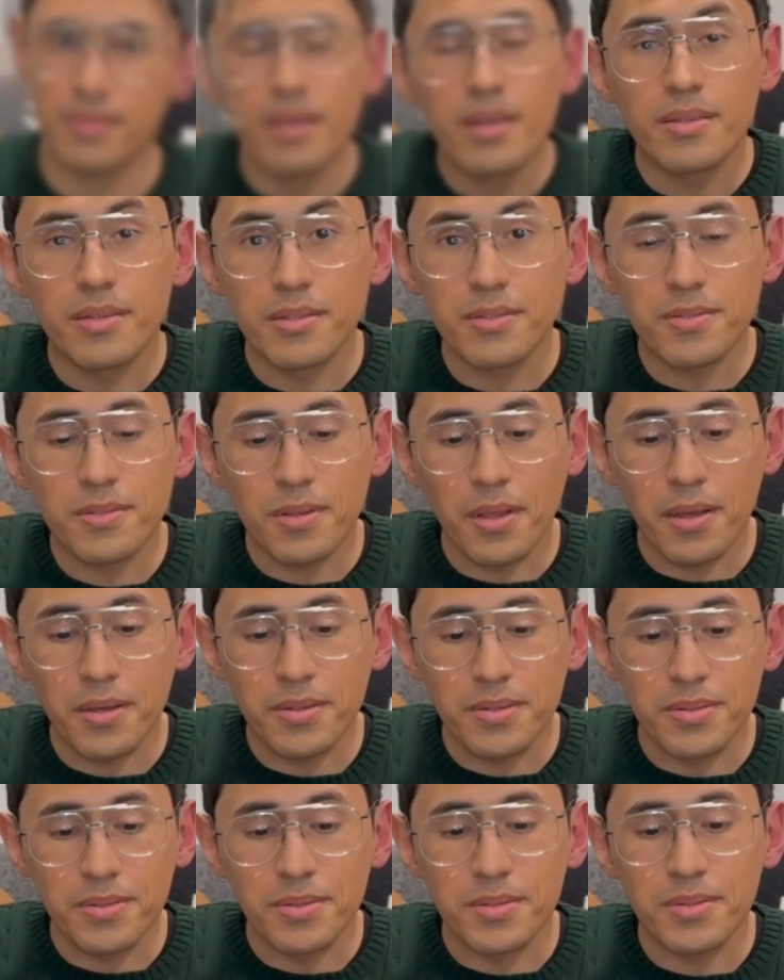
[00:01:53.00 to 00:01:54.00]
This
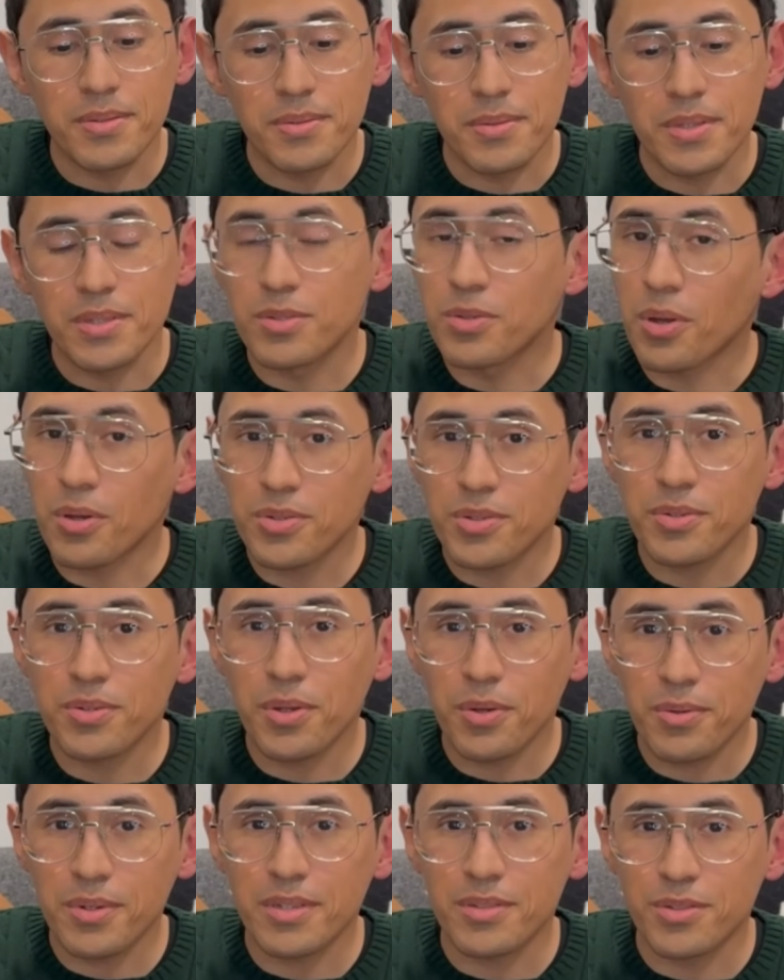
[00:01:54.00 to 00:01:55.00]
lens is also
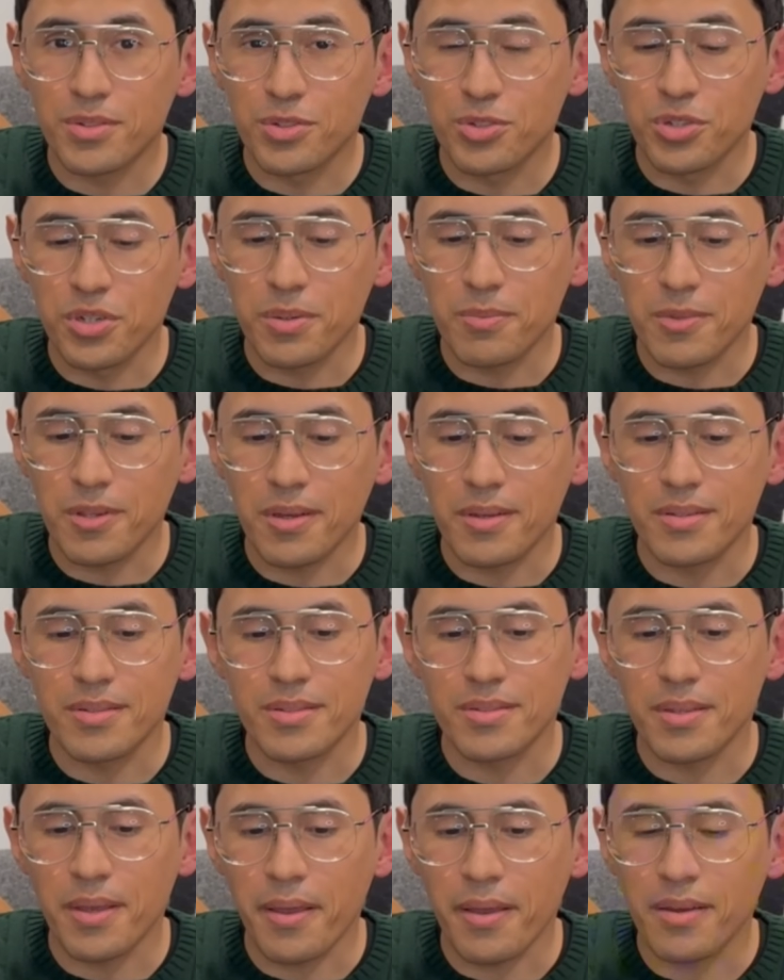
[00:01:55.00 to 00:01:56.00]
known as the Dream
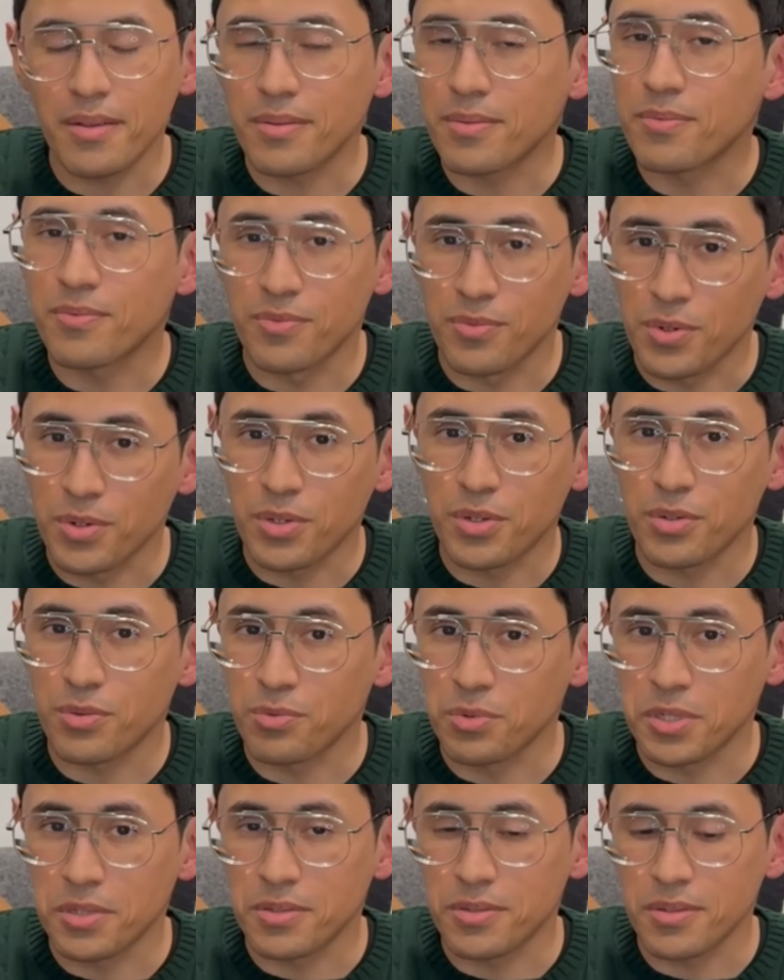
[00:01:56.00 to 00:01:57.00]
lens, and for good
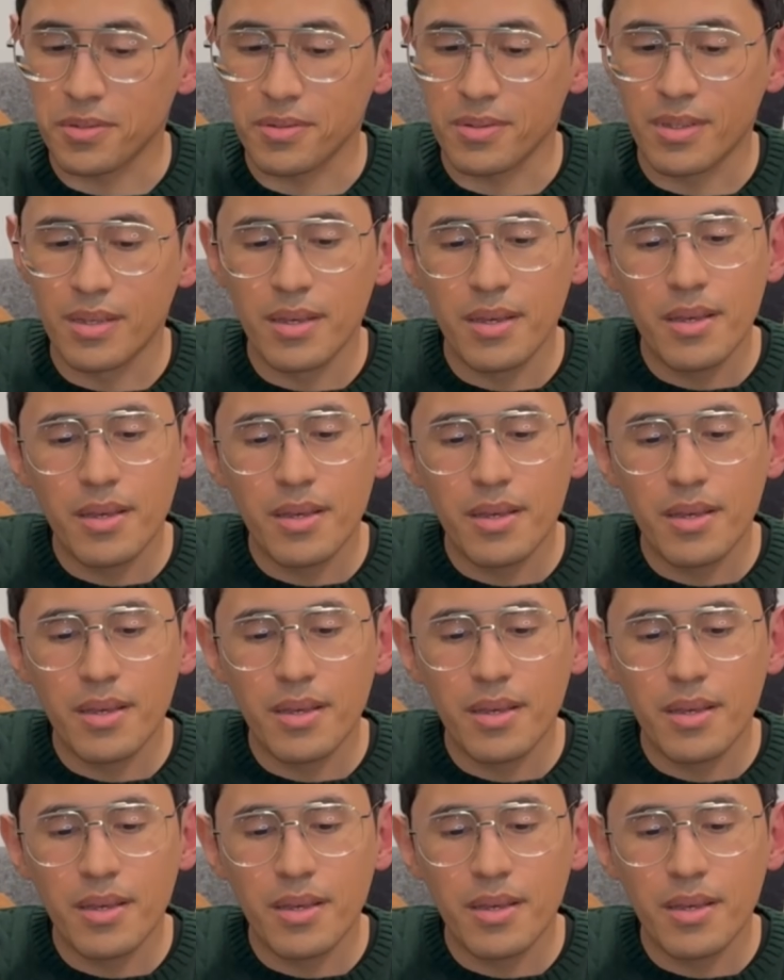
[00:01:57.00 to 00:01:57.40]
reason.